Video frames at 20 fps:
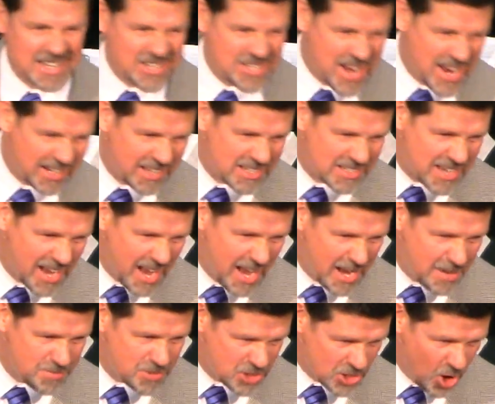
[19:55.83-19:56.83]
it a second
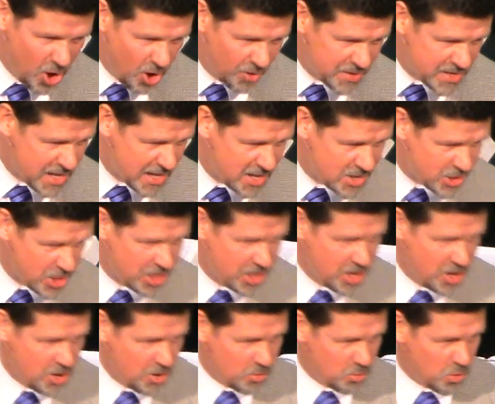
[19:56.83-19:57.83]
time, stalled the engine,
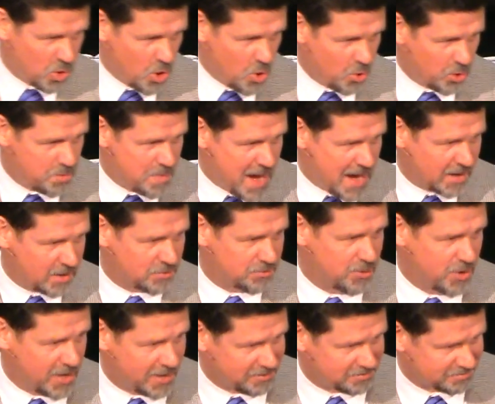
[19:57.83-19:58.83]
rolled back a
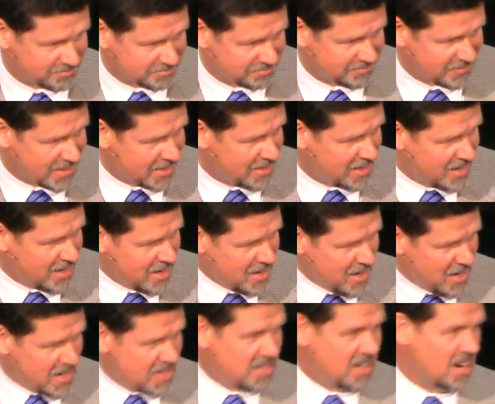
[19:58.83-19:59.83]
foot.
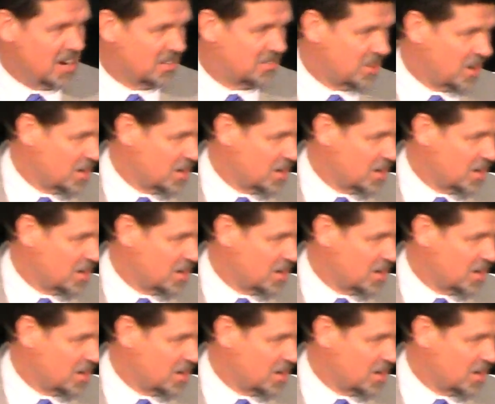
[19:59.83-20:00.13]
He did it a